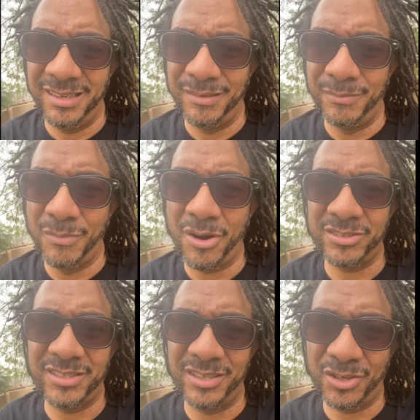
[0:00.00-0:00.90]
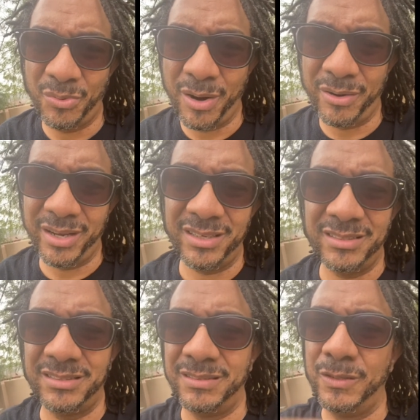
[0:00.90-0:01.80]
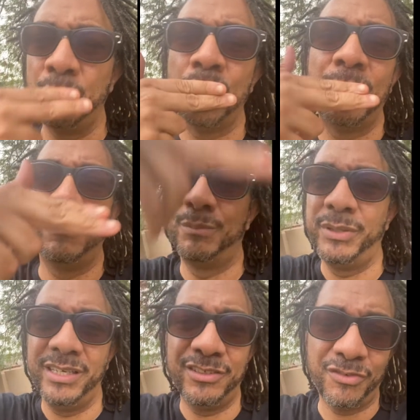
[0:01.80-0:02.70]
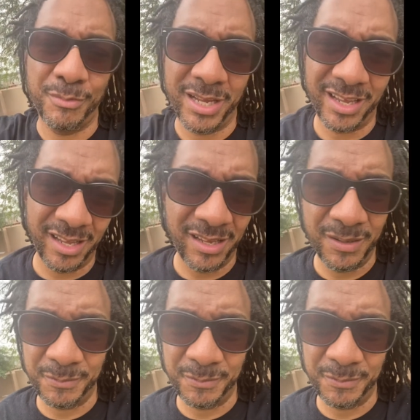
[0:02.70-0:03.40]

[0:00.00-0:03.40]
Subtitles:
Mars in Aquarius. Peace from the E.